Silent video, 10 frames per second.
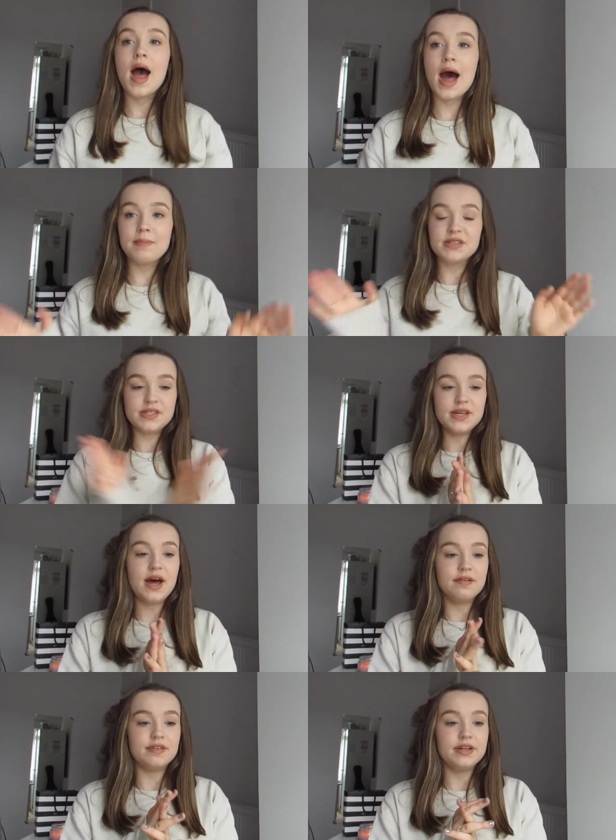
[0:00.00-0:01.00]
I'm a
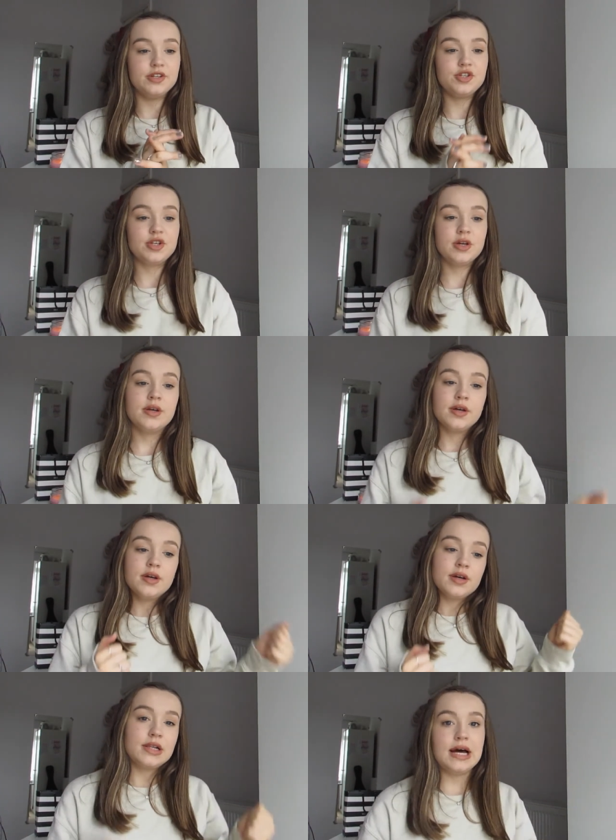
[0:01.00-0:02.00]
savage.
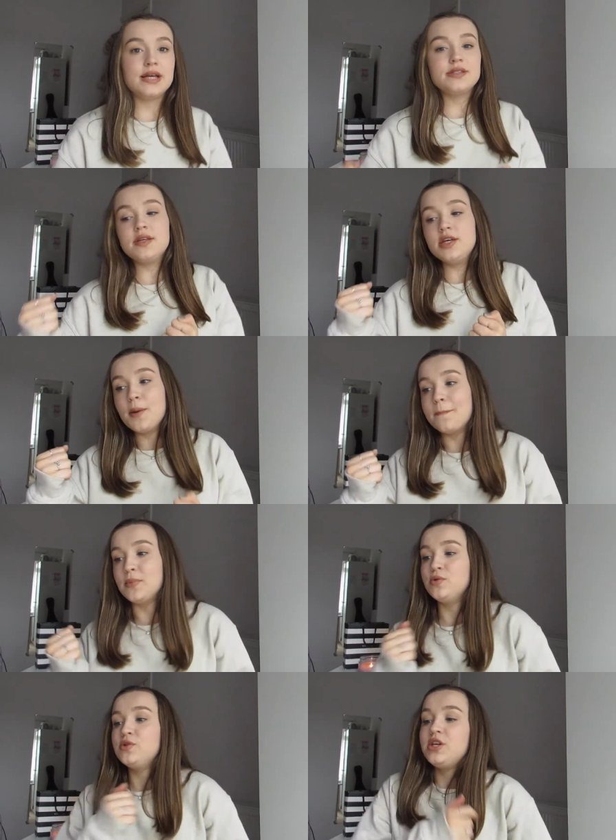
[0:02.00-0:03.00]
Classy,
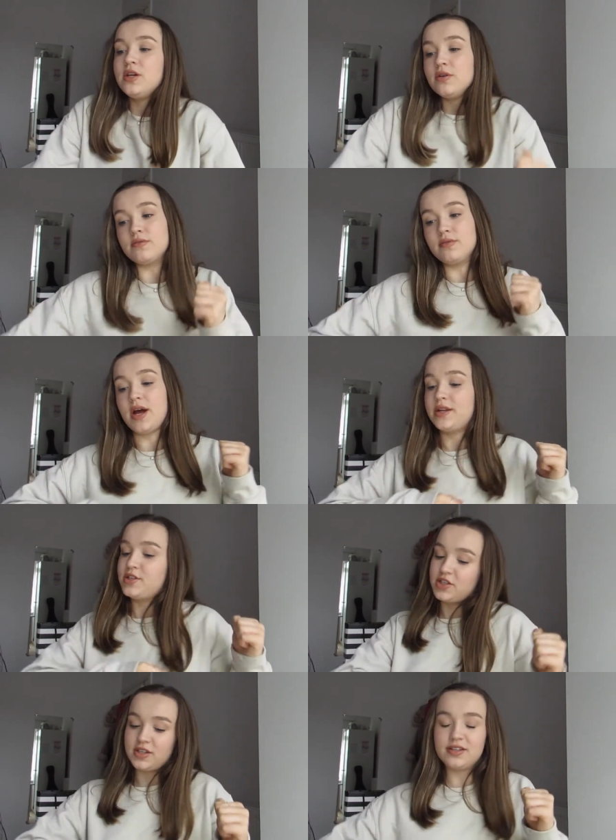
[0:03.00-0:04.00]
bougie,
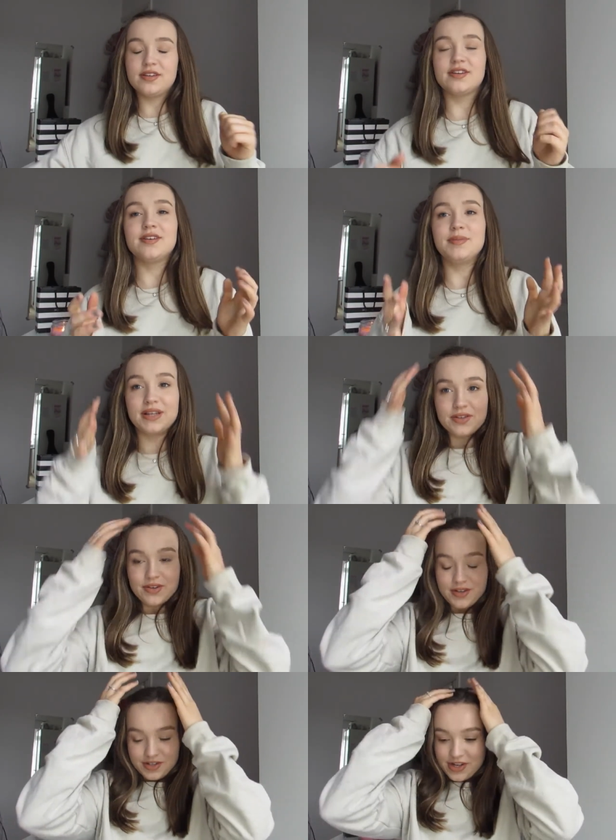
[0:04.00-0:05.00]
ratchet. Oh my
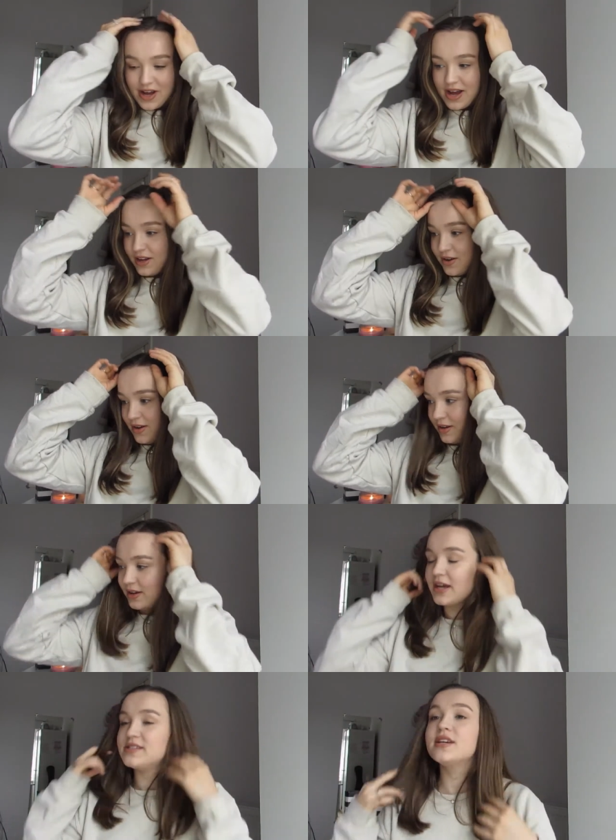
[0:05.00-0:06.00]
gosh, I can't
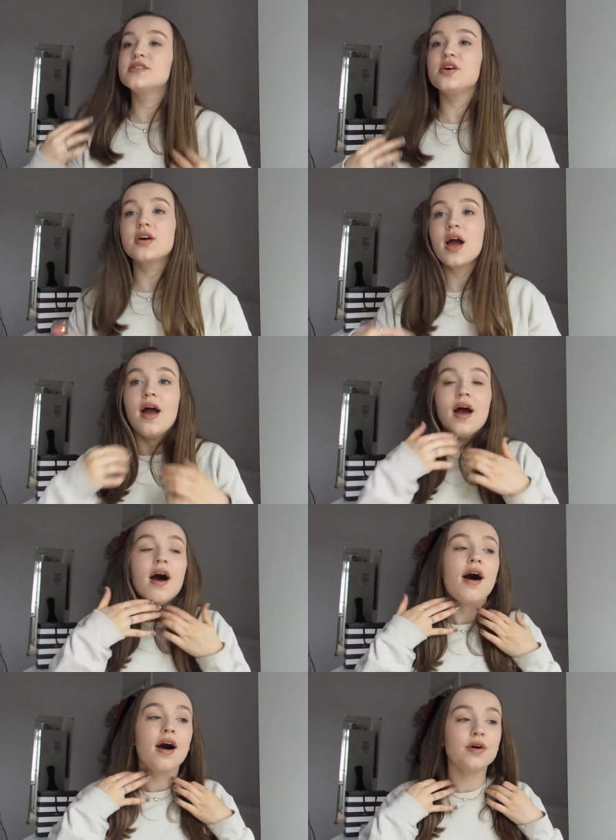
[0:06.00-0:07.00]
get TikTok
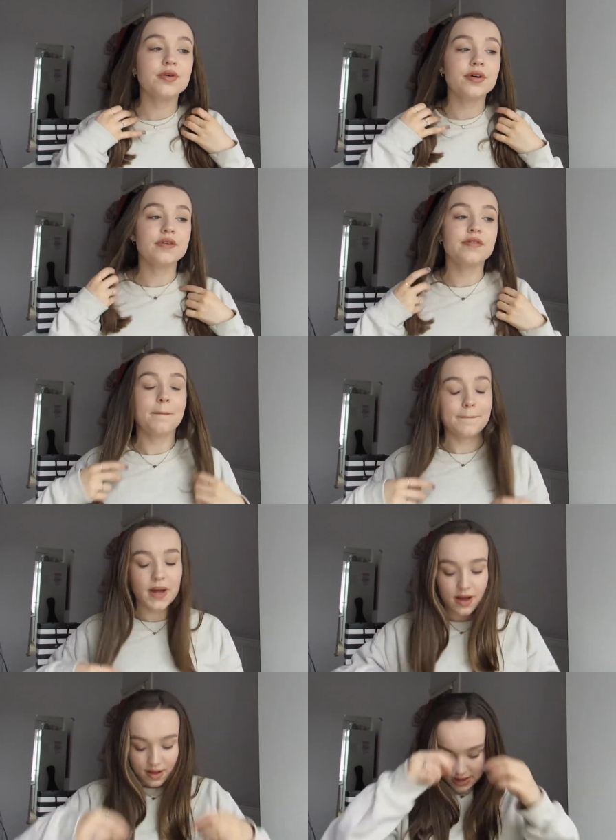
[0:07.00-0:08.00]
out of
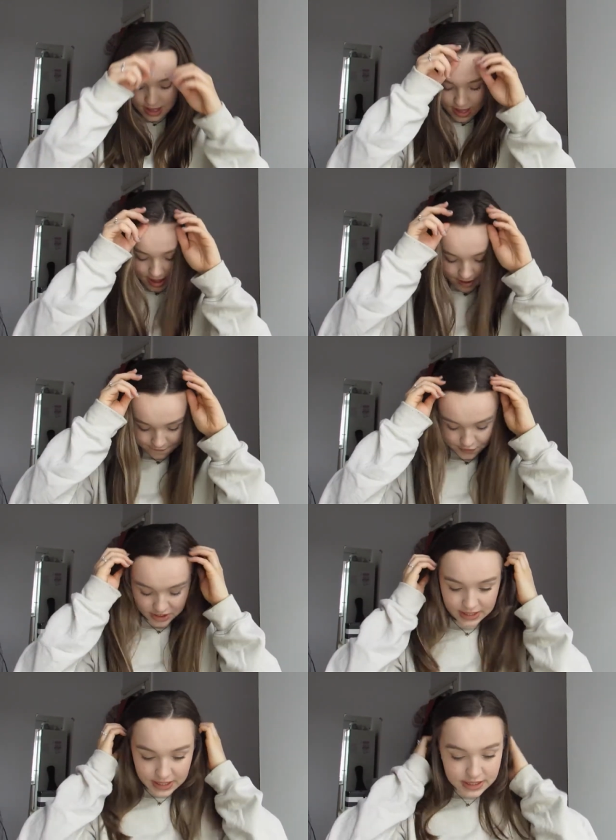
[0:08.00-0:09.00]
my
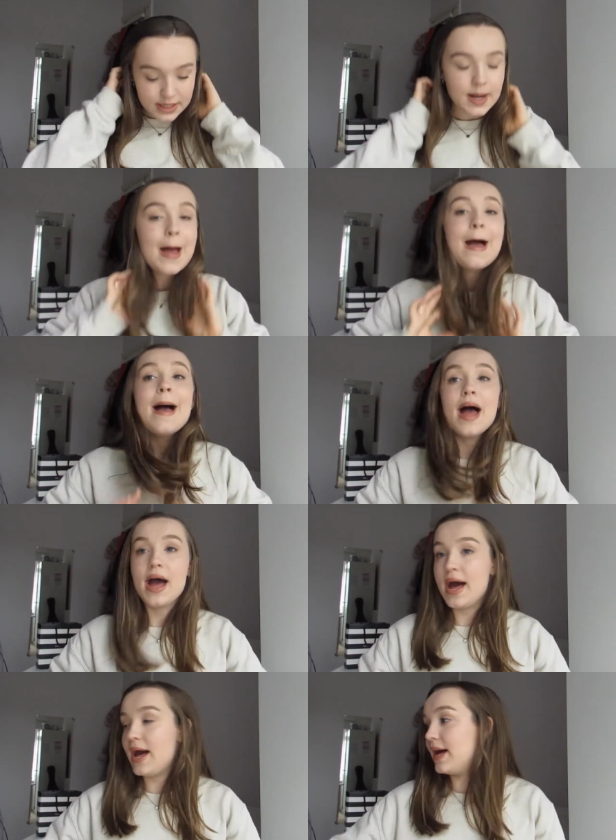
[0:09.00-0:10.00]
freaking
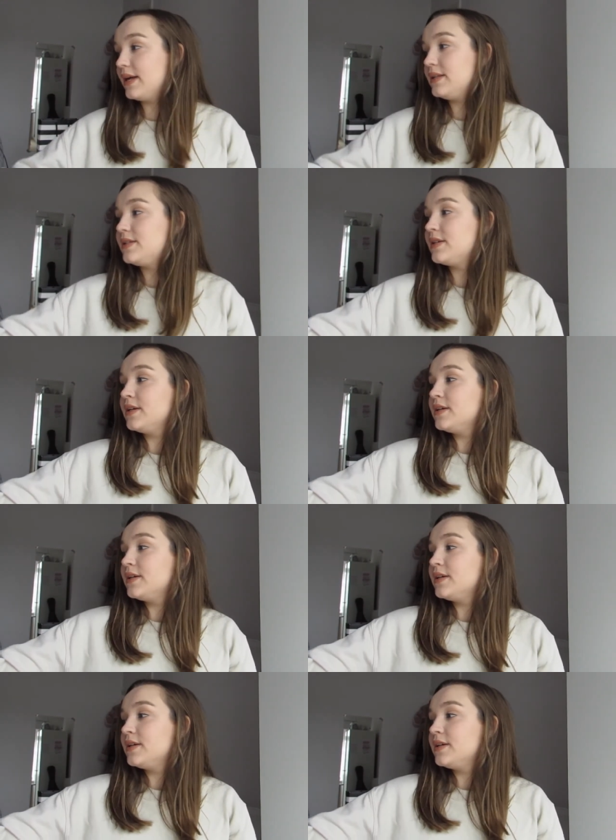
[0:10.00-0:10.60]
head.